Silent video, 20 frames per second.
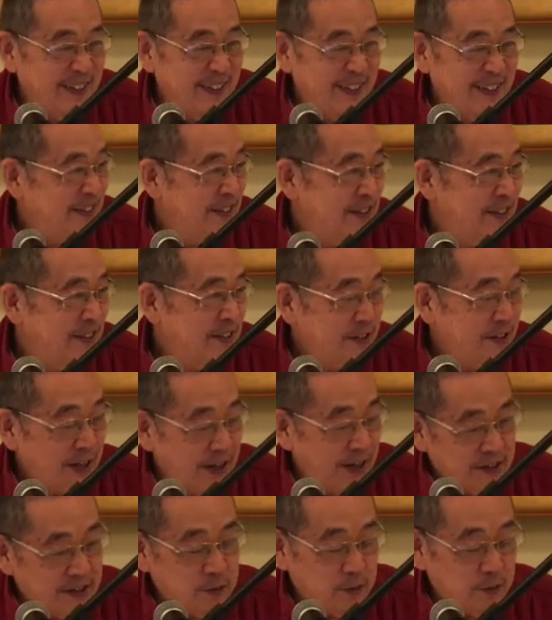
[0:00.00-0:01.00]
So that is
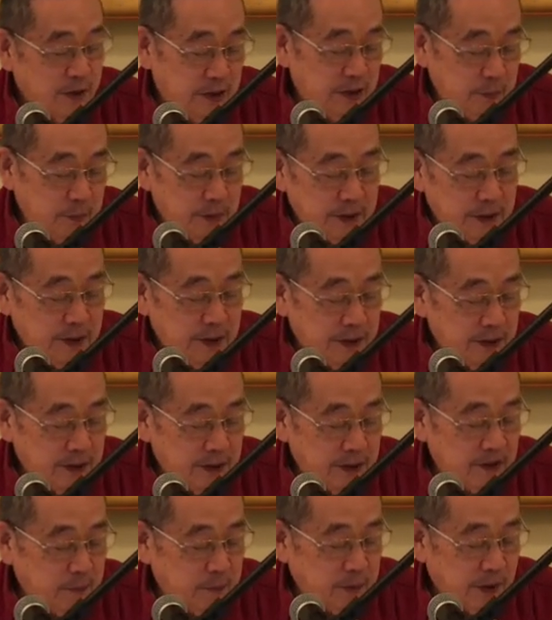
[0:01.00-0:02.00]
why the beginnings of
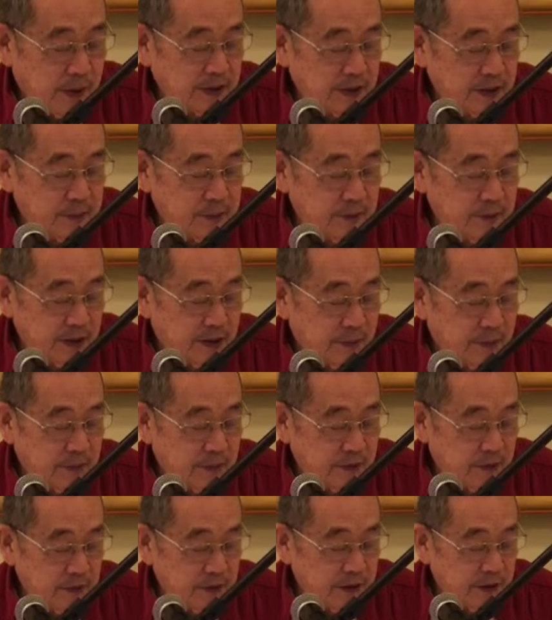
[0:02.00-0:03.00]
bhakti become a little
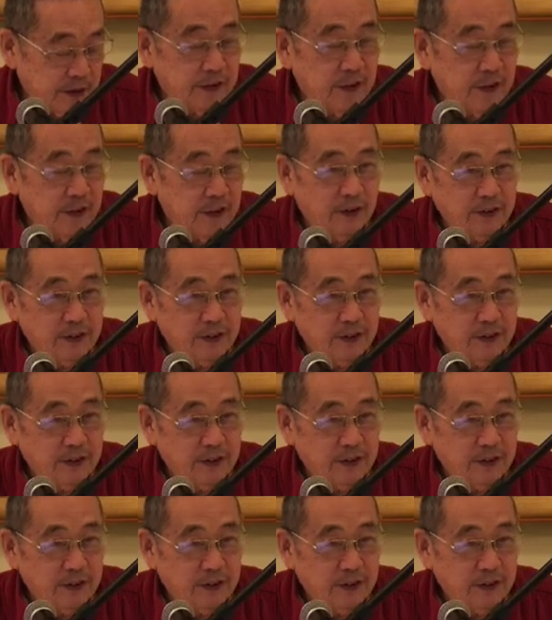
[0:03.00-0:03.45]
difficult.